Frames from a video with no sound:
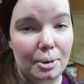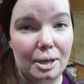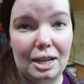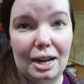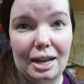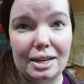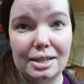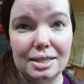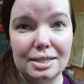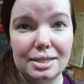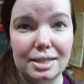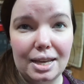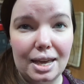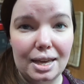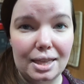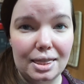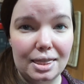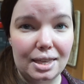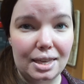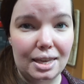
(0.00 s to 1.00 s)
but I didn't
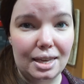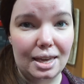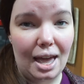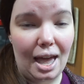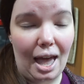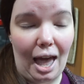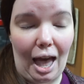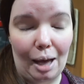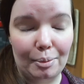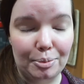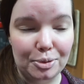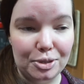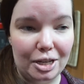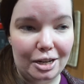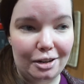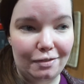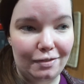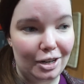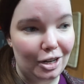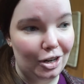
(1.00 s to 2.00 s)
take the apple
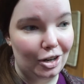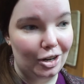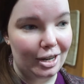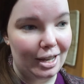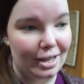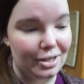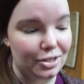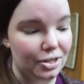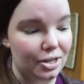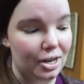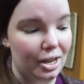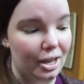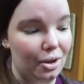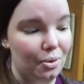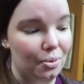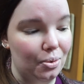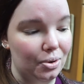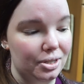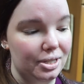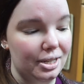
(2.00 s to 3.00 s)
cider vinegar yesterday
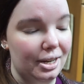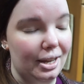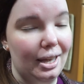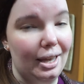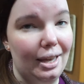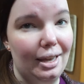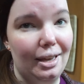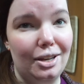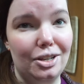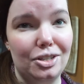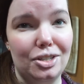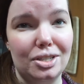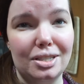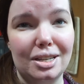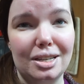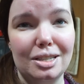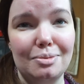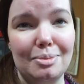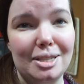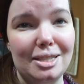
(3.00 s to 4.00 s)
or today just
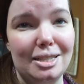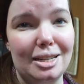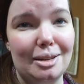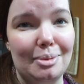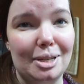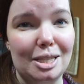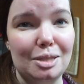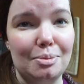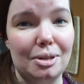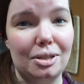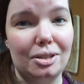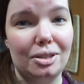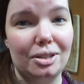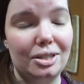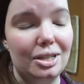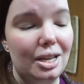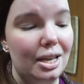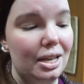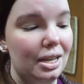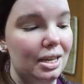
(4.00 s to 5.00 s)
because my stomach's been a
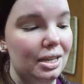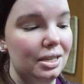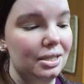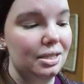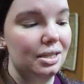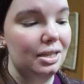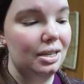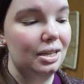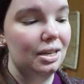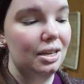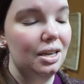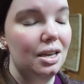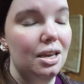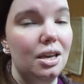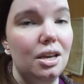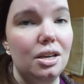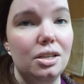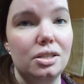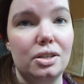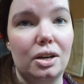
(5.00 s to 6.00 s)
little uneasy.
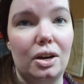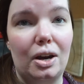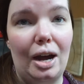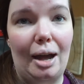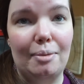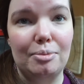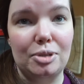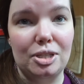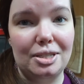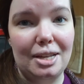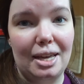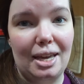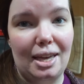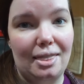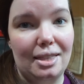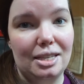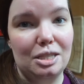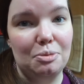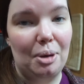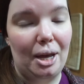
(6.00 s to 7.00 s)
So I'm just taking
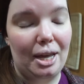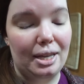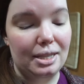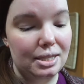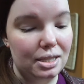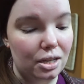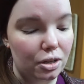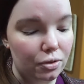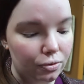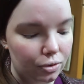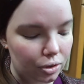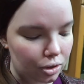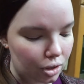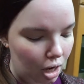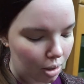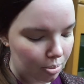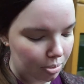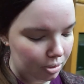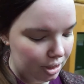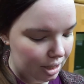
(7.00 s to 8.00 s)
this by itself for a
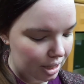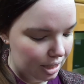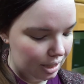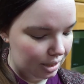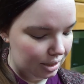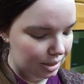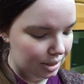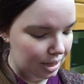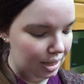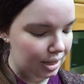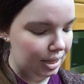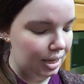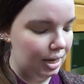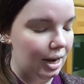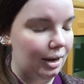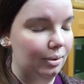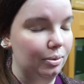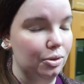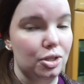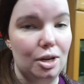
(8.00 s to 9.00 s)
couple days and then
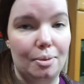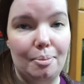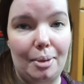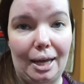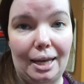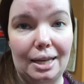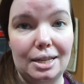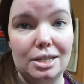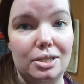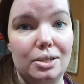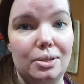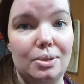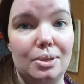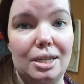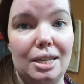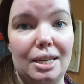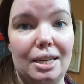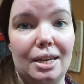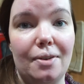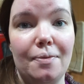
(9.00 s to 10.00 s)
I will jump back into
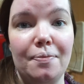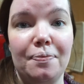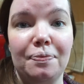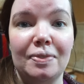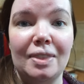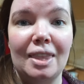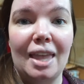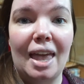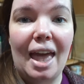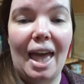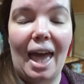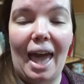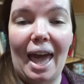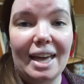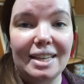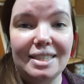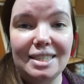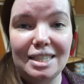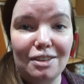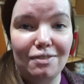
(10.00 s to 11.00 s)
the
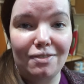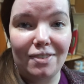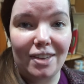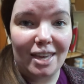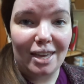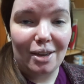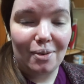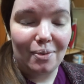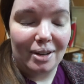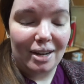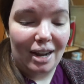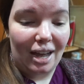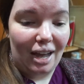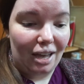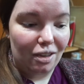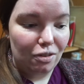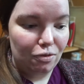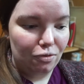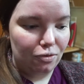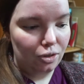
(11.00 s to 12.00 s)
ACV when
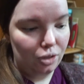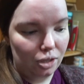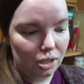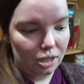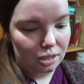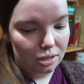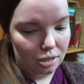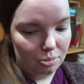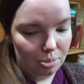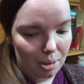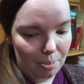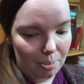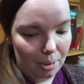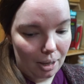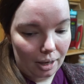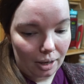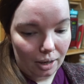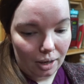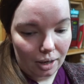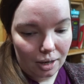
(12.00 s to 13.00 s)
I feel a little bit
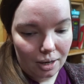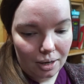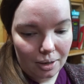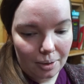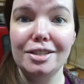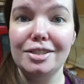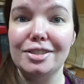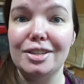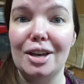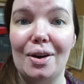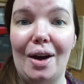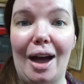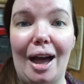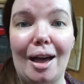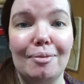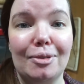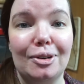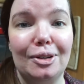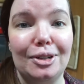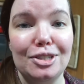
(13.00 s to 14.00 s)
better. So
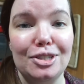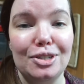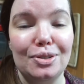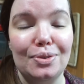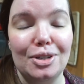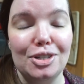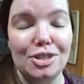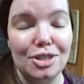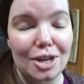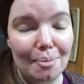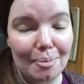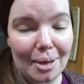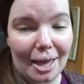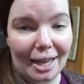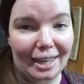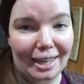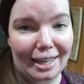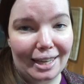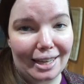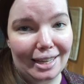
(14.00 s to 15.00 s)
I'm going to jump
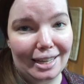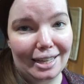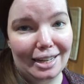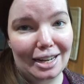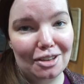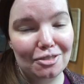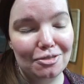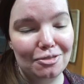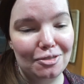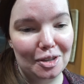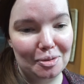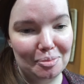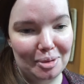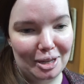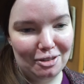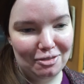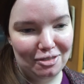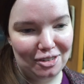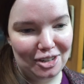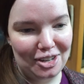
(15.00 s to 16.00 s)
back in
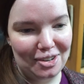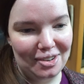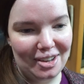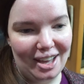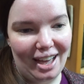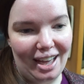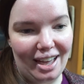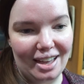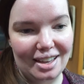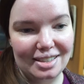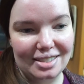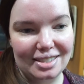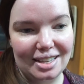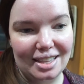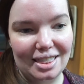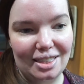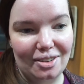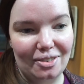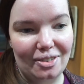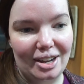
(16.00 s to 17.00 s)
filming for you guys
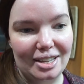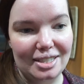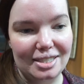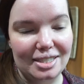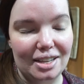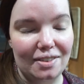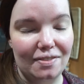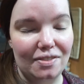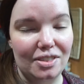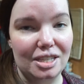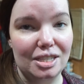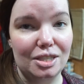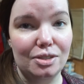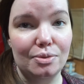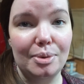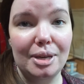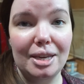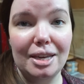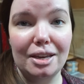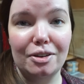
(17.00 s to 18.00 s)
the rest of this
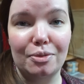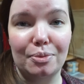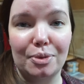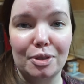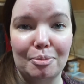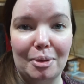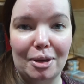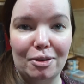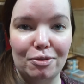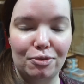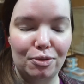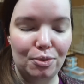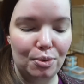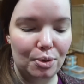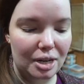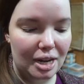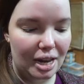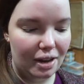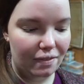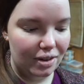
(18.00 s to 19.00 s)
week with my
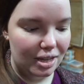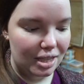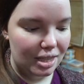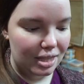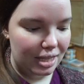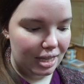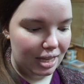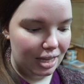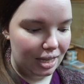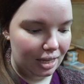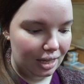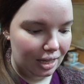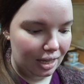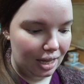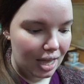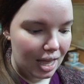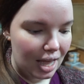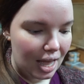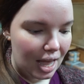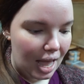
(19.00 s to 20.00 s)
food and
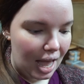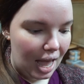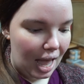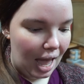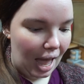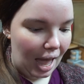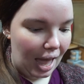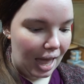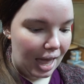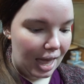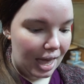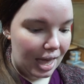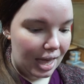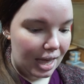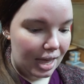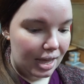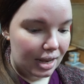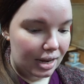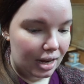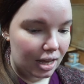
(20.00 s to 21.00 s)
everything
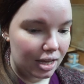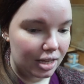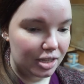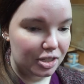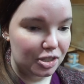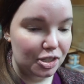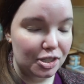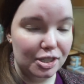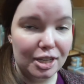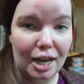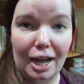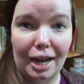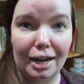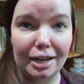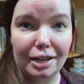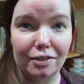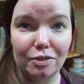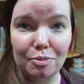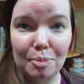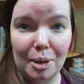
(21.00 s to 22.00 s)
and just
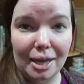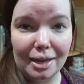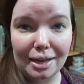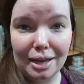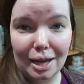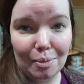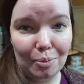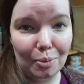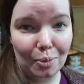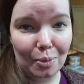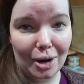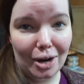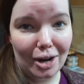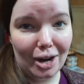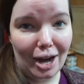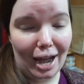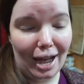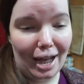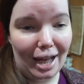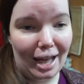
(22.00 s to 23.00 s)
kind of pick up
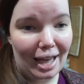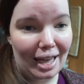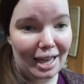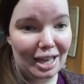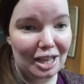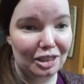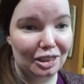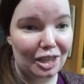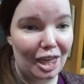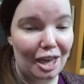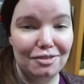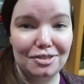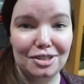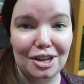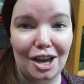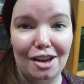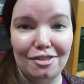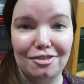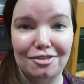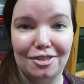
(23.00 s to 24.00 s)
where I left
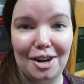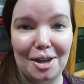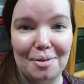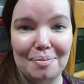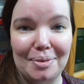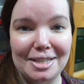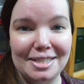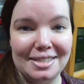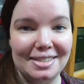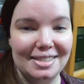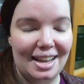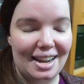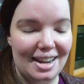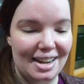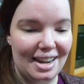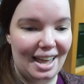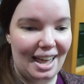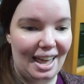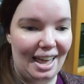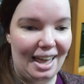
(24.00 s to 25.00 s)
off from
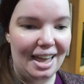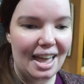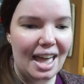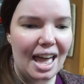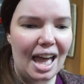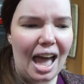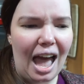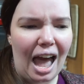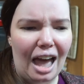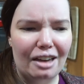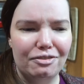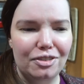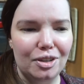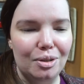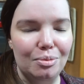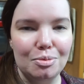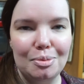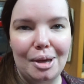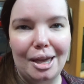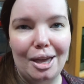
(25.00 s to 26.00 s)
Sunday. I
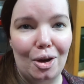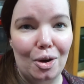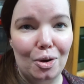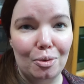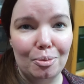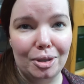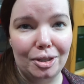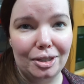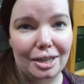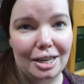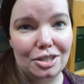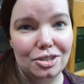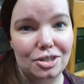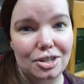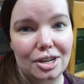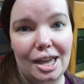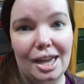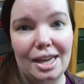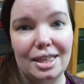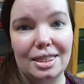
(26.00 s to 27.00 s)
filmed my oatmeal
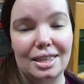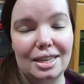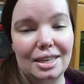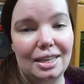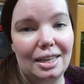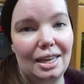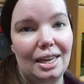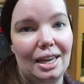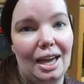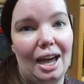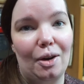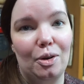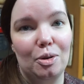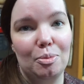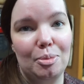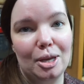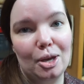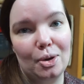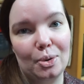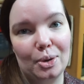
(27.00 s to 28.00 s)
yesterday thinking I would
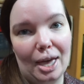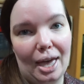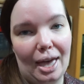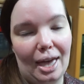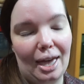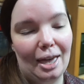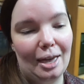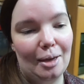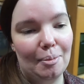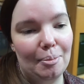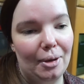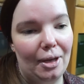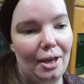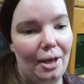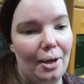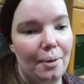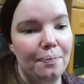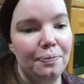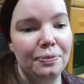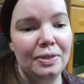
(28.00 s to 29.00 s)
be okay,
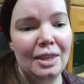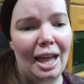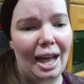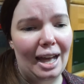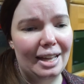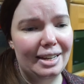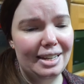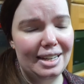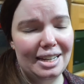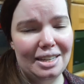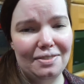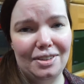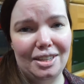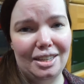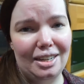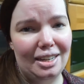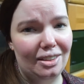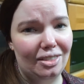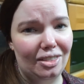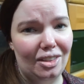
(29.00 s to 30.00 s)
but I didn't even
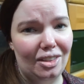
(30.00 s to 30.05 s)
eat